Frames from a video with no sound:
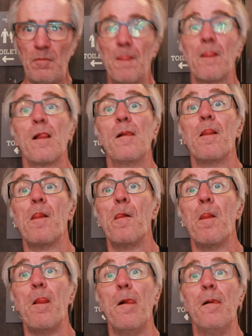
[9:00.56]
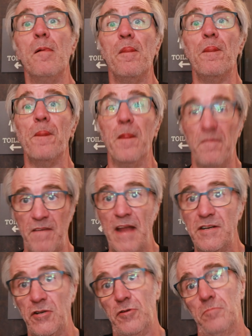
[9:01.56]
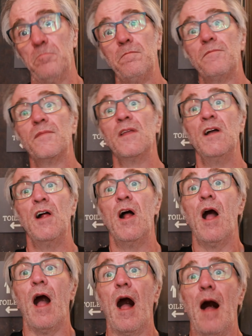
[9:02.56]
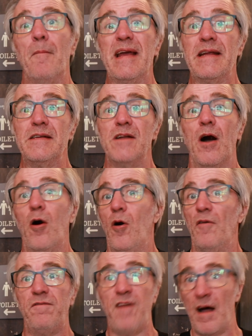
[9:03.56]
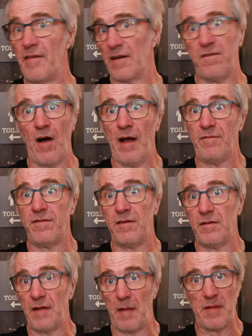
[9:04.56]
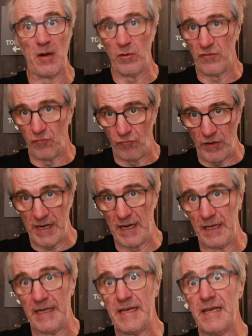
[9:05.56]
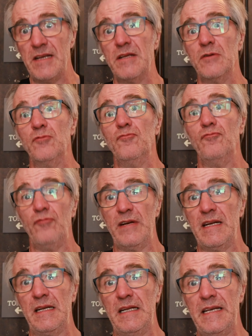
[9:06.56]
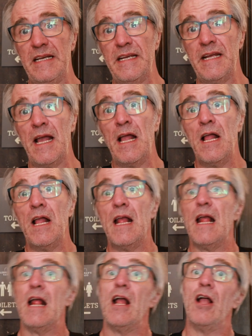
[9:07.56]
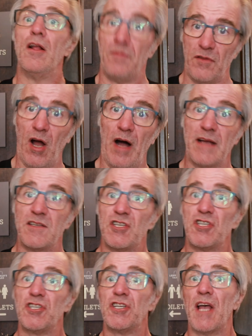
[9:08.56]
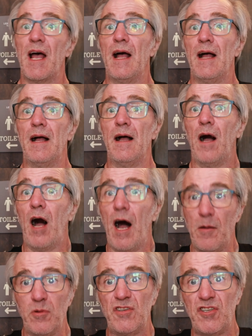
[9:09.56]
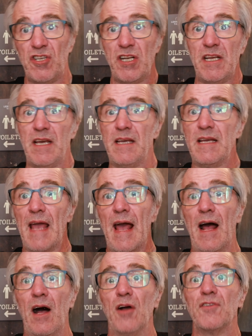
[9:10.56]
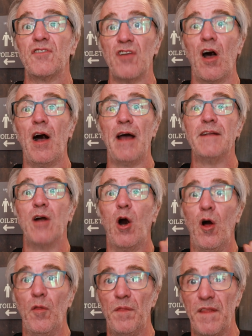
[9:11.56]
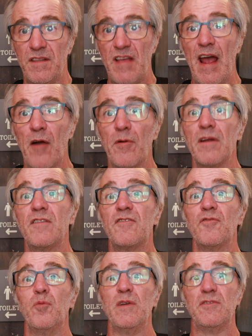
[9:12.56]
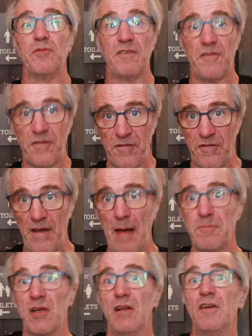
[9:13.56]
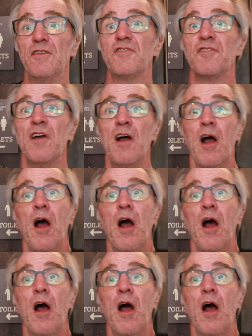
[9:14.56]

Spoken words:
The venue. I mean, 5 out of 5. I mean, it was really, really nice. I was sitting outside on the terrace, which was fabulous.